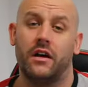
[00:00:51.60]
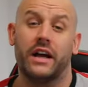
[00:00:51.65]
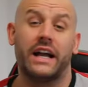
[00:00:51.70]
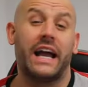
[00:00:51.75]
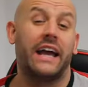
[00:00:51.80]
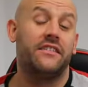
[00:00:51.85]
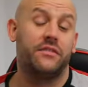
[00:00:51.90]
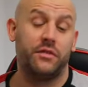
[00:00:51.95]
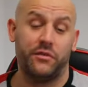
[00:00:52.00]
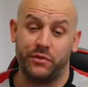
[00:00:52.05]

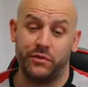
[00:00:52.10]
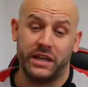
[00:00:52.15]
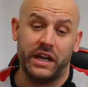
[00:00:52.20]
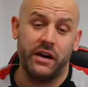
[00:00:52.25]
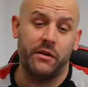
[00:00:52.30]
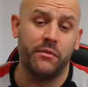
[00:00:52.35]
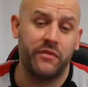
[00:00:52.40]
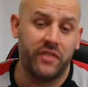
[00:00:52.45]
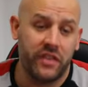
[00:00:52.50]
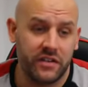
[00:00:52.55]
Okay, so if we get
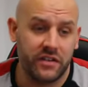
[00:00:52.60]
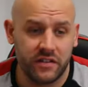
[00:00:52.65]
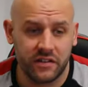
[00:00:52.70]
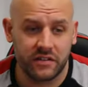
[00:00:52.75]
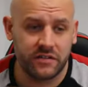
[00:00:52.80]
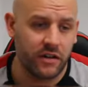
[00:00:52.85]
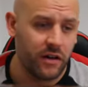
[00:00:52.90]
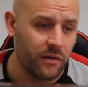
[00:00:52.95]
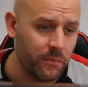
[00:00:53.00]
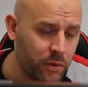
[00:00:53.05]
on with this
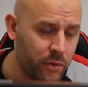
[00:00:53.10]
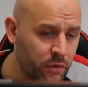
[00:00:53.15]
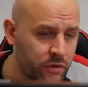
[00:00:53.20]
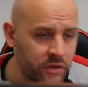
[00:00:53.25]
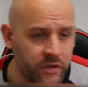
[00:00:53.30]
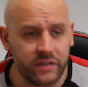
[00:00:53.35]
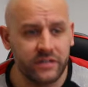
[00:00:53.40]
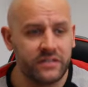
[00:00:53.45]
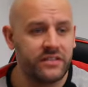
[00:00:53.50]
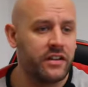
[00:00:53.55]
example, you
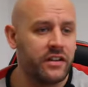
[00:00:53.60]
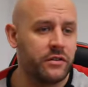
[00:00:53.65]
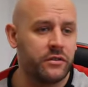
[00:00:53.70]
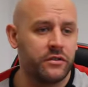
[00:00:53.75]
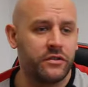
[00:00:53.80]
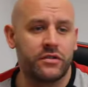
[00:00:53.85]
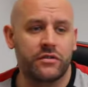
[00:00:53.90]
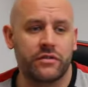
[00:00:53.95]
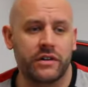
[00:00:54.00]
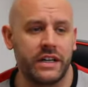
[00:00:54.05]
can see on
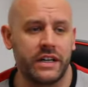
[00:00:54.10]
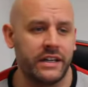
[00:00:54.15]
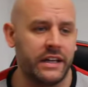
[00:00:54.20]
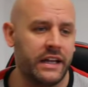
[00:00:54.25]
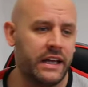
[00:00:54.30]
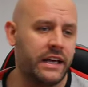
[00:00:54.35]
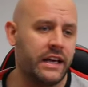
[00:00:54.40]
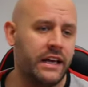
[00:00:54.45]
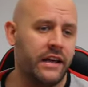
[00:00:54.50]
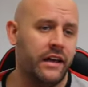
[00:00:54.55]
screen
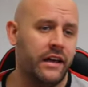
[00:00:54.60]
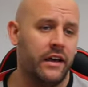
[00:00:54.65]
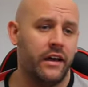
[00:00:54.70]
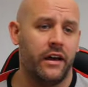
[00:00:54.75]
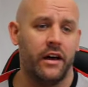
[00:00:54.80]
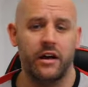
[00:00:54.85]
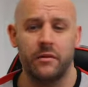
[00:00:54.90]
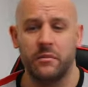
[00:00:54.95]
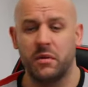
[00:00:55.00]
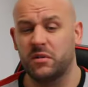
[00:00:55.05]
here,
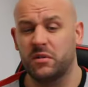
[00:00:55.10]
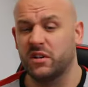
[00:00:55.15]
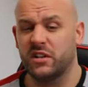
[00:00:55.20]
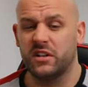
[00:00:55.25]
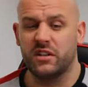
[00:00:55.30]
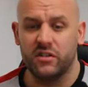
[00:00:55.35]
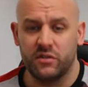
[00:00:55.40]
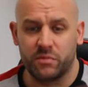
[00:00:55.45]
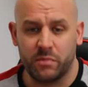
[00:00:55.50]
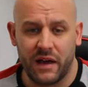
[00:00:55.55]
I'm going
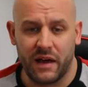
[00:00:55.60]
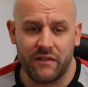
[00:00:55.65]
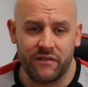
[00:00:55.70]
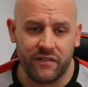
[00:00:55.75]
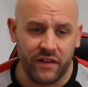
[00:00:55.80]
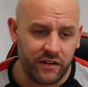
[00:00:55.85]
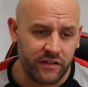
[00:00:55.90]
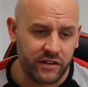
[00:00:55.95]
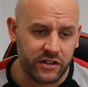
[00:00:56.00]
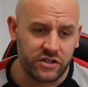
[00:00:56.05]
to use
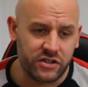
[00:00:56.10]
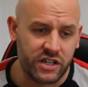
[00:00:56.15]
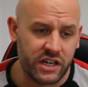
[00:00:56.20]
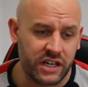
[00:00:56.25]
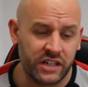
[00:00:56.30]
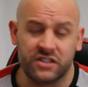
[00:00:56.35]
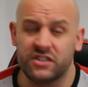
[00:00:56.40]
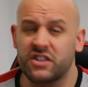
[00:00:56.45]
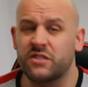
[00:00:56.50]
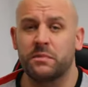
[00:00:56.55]
Betfair
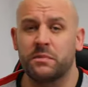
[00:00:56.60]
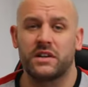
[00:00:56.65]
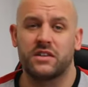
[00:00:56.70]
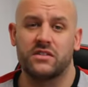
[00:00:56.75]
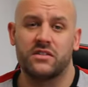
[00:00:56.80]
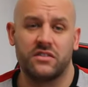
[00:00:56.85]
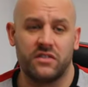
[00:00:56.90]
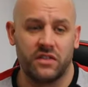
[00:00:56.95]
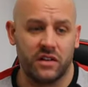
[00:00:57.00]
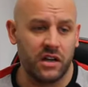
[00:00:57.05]
Exchange just because
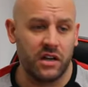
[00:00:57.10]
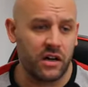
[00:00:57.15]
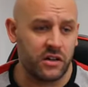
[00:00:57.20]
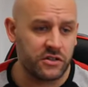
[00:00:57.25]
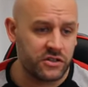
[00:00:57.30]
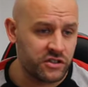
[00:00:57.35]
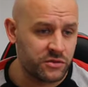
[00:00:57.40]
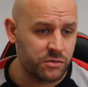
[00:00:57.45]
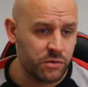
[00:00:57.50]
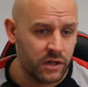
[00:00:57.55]
it's the
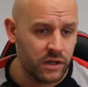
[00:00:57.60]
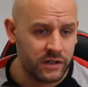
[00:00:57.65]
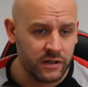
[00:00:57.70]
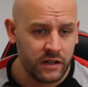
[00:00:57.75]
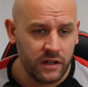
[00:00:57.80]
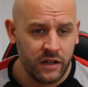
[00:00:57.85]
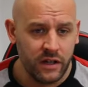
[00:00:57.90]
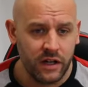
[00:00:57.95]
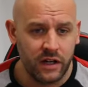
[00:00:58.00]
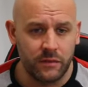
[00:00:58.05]
largest one,
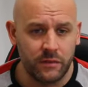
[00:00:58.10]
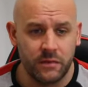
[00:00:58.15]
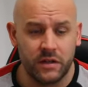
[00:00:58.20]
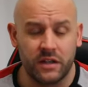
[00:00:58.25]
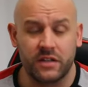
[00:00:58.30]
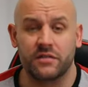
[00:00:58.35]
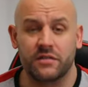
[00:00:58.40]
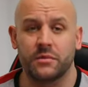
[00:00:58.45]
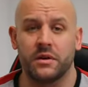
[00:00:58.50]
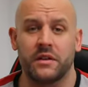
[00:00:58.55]
and
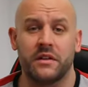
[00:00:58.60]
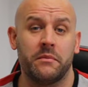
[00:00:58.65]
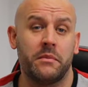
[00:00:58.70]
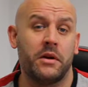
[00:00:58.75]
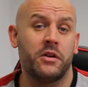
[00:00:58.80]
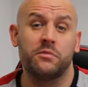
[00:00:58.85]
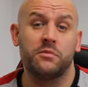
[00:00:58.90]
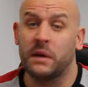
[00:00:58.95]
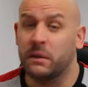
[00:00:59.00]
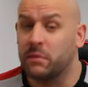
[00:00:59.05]
it's the one that
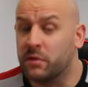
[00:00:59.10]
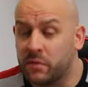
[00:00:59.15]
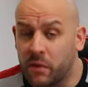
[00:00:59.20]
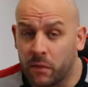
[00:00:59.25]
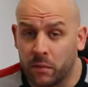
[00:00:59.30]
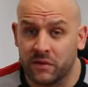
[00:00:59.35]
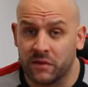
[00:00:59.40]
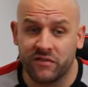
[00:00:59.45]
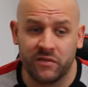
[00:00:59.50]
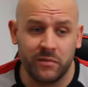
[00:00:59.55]
most people are
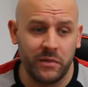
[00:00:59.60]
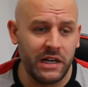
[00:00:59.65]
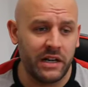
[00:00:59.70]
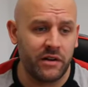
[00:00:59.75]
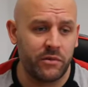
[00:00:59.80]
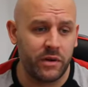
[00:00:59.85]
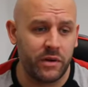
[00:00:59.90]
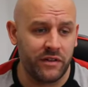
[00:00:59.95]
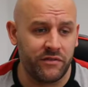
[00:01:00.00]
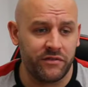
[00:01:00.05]
probably familiar
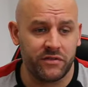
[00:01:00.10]
with.